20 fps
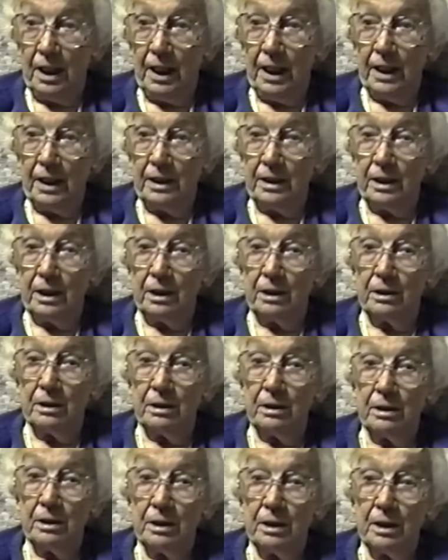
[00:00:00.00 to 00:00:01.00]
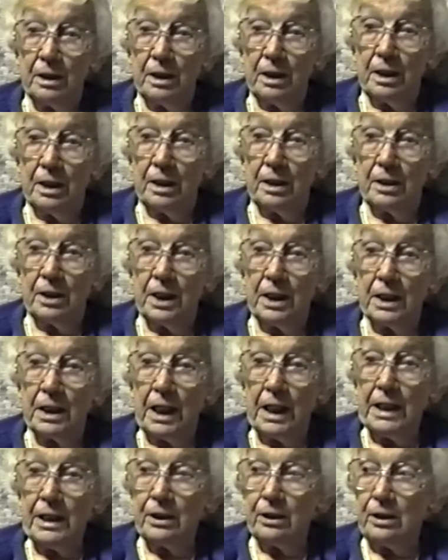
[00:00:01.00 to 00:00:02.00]
And then
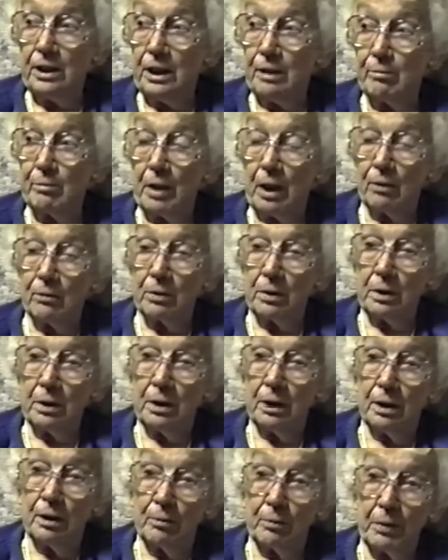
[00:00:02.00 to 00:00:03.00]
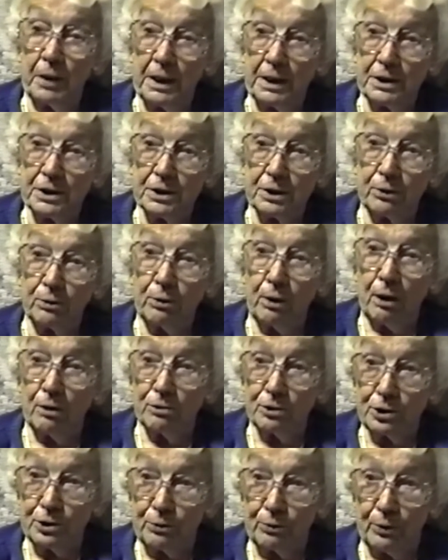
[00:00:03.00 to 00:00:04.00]
later he bought a place
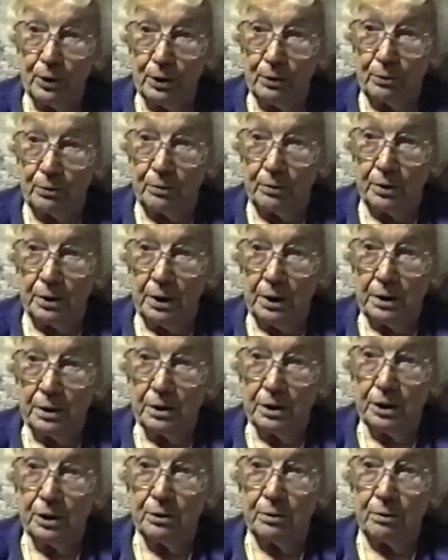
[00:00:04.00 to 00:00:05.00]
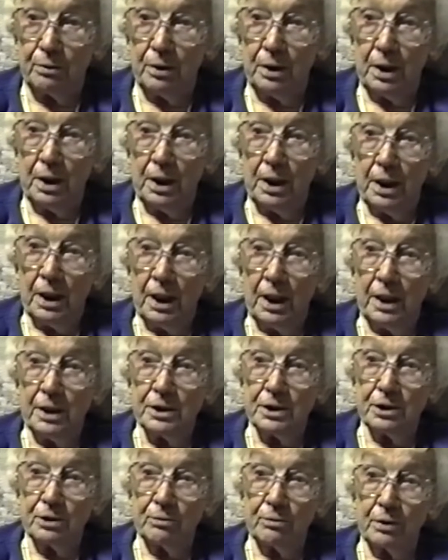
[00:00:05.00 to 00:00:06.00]
across the road too,
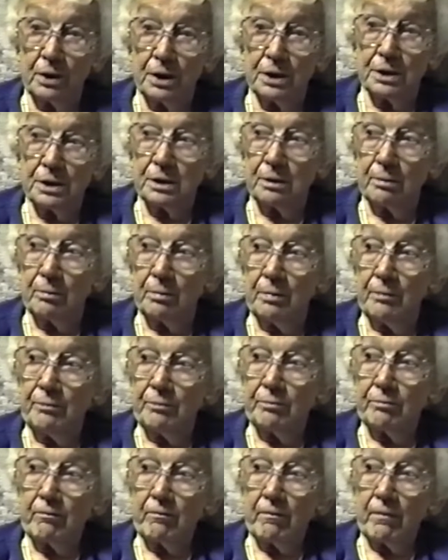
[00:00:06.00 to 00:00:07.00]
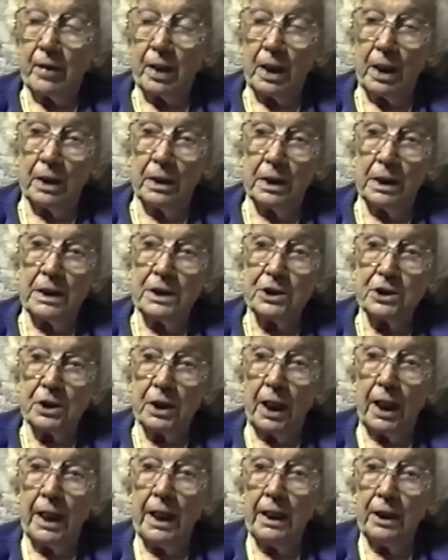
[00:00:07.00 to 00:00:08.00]
and so there's at least
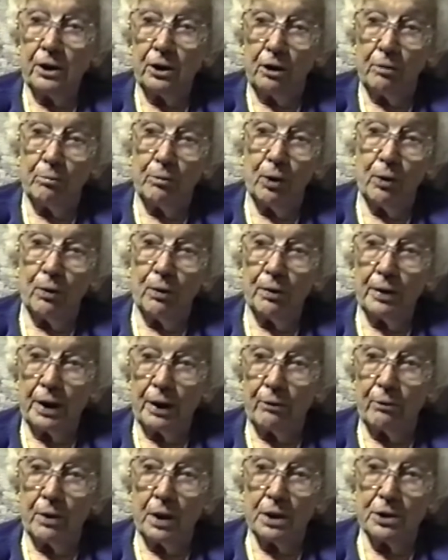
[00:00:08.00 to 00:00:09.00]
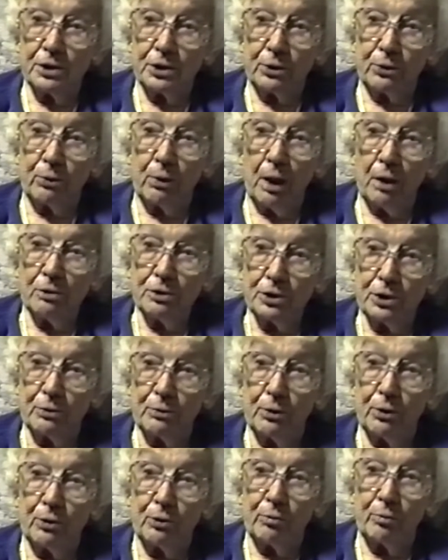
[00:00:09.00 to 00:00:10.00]
an acre more that runs across the
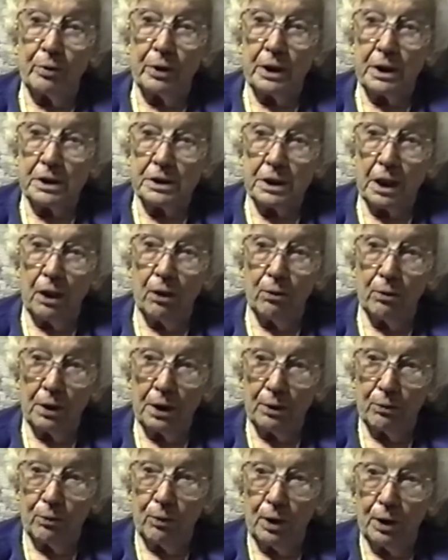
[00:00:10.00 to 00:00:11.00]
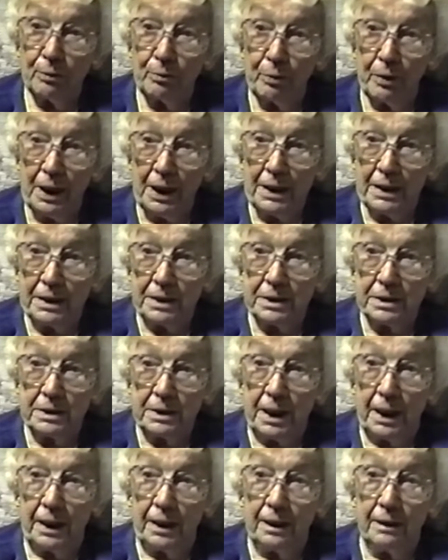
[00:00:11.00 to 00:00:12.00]
road, but it's all in one place
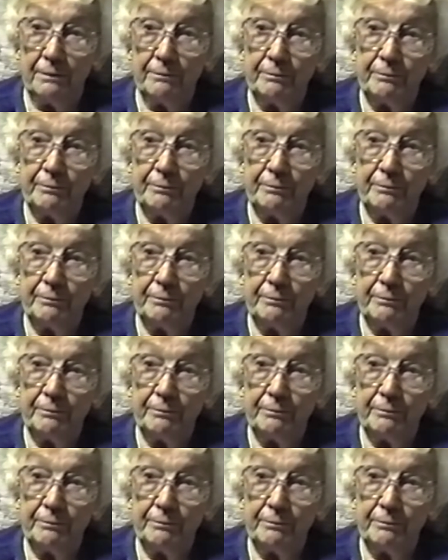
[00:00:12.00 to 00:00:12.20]
now.